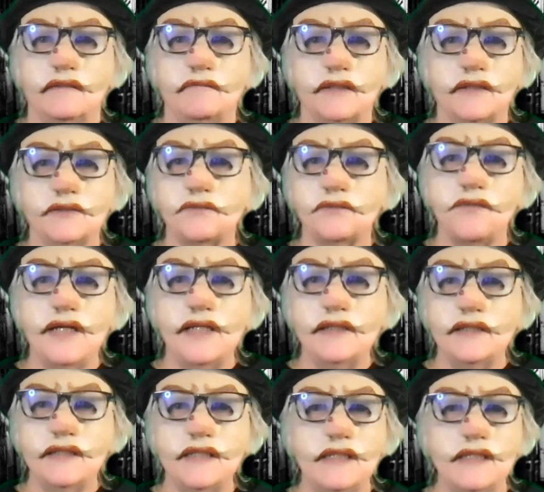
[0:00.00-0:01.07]
because
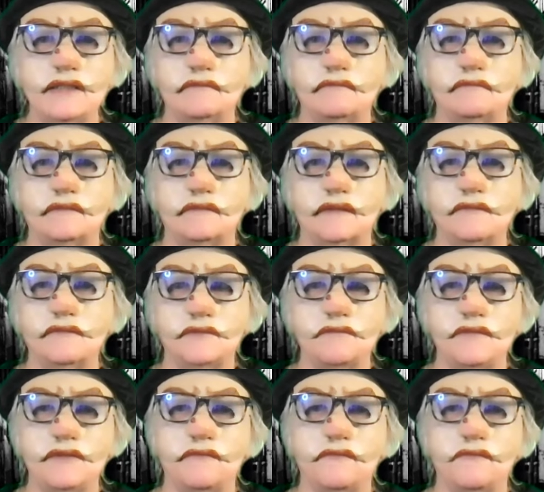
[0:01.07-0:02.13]
Wanda gives
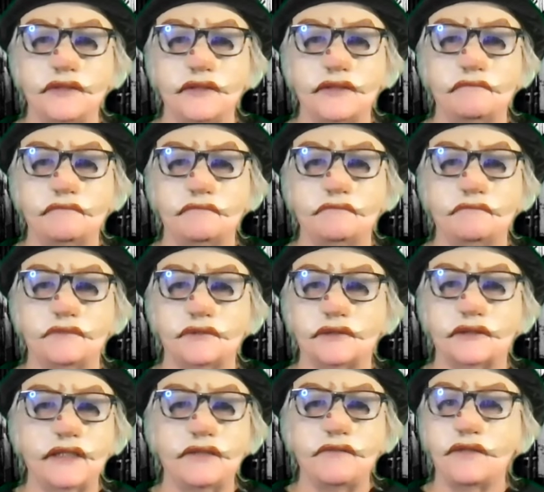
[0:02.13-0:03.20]
me the freedom to
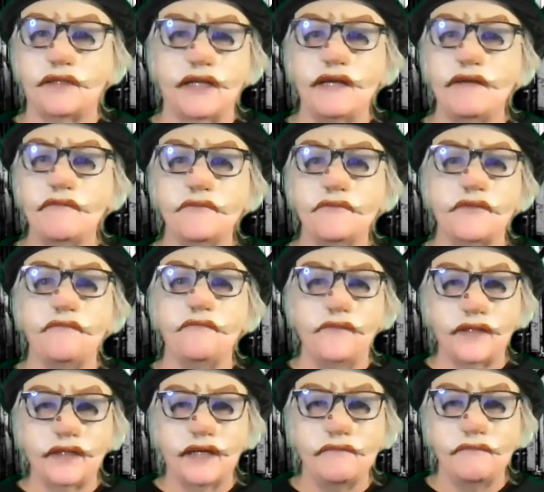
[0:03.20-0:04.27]
say whatever the
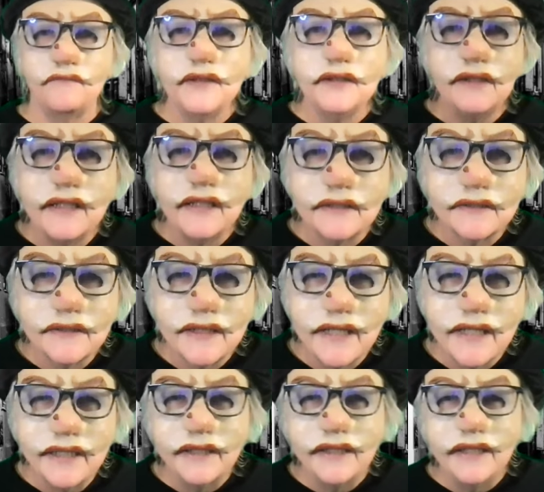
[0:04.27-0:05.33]
fuck I feel like
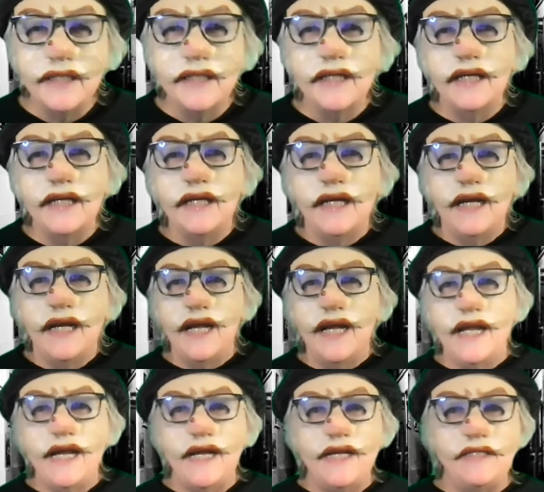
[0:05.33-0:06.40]
saying.
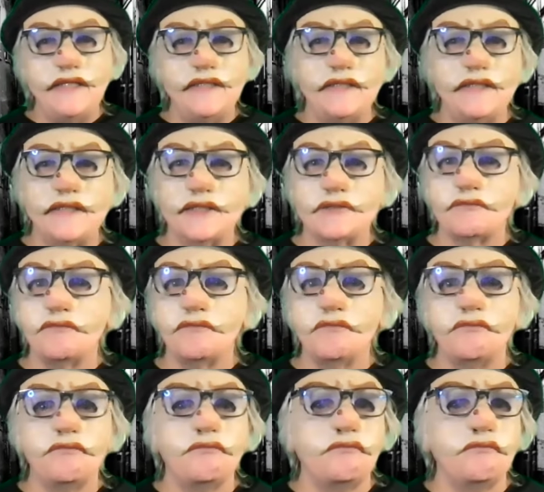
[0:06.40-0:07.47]
And
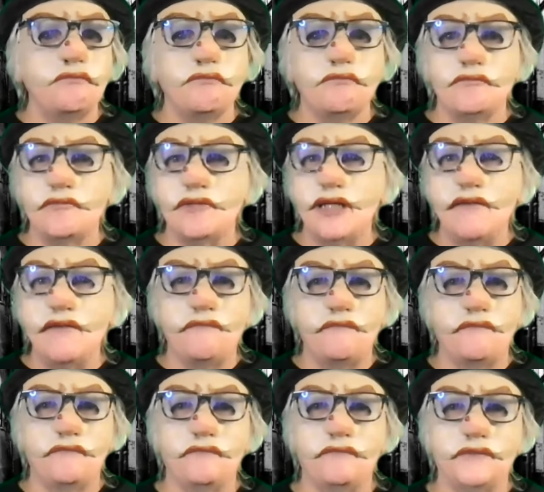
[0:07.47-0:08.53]
if
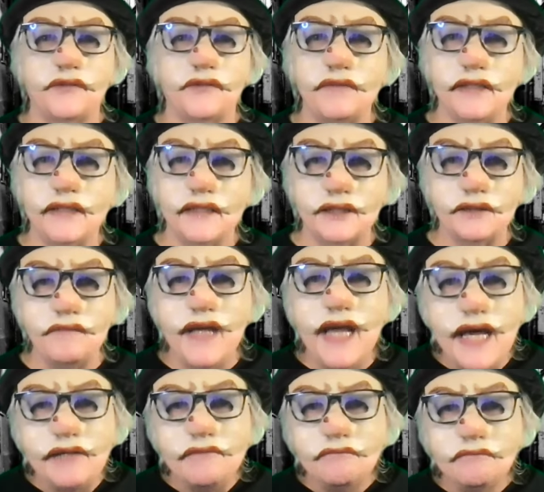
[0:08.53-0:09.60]
somebody gets
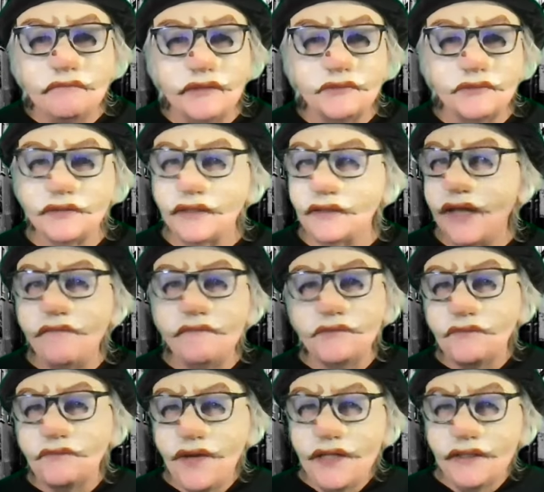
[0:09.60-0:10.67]
mad, I'll just say, that was
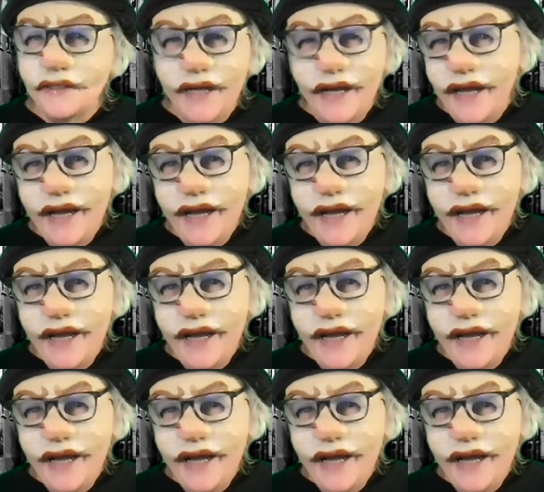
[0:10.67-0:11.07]
Wanda.